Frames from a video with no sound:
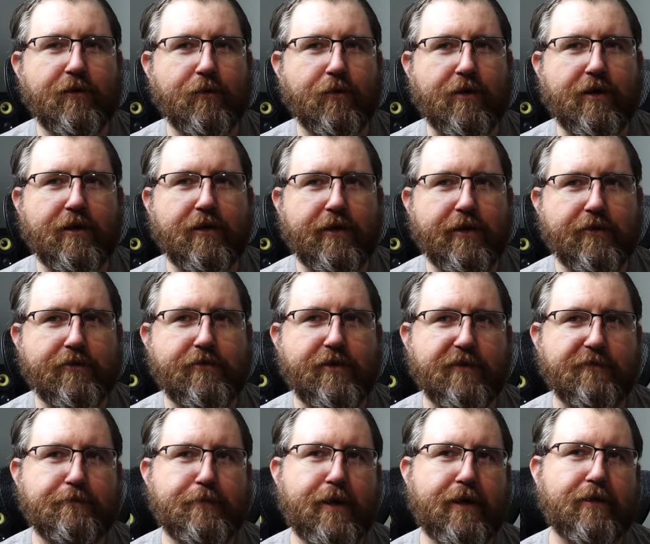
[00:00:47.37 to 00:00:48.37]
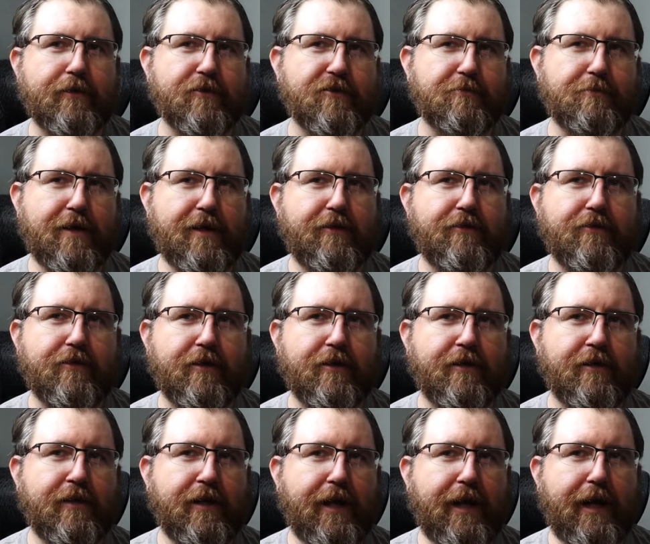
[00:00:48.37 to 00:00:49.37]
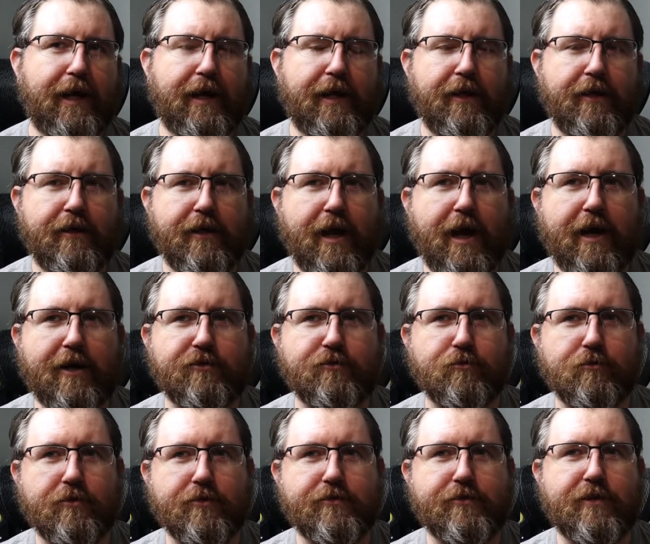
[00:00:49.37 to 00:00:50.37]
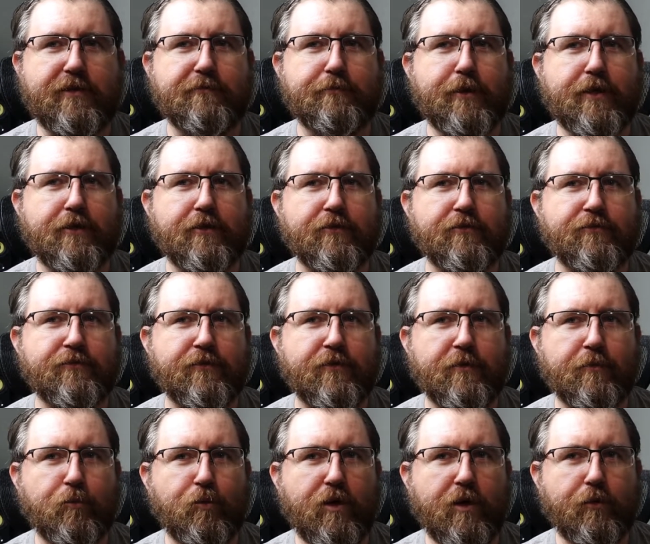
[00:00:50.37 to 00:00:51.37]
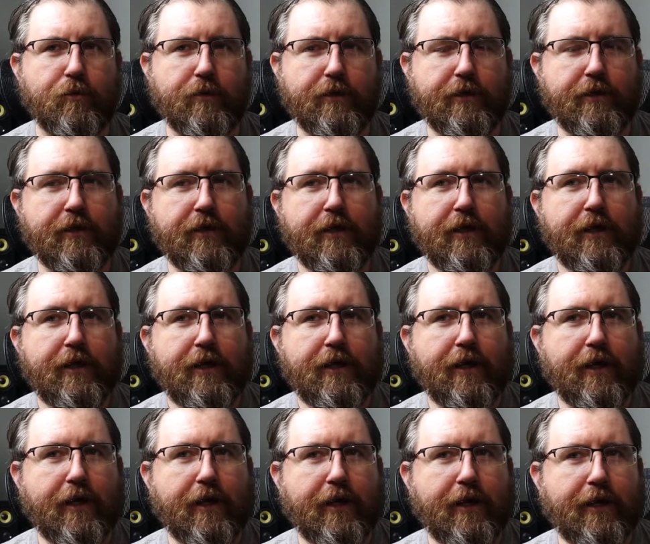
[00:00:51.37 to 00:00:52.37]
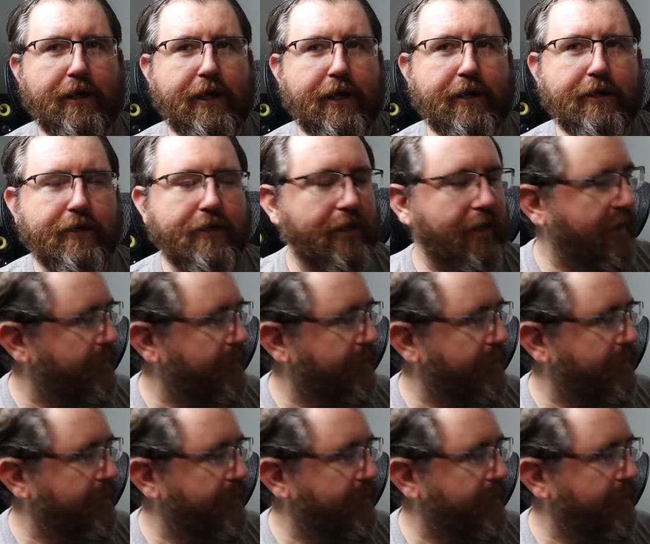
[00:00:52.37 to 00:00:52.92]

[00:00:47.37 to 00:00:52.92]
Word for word: working on a set of pedals based on an actual set of pedals from Wilwood. Uh, and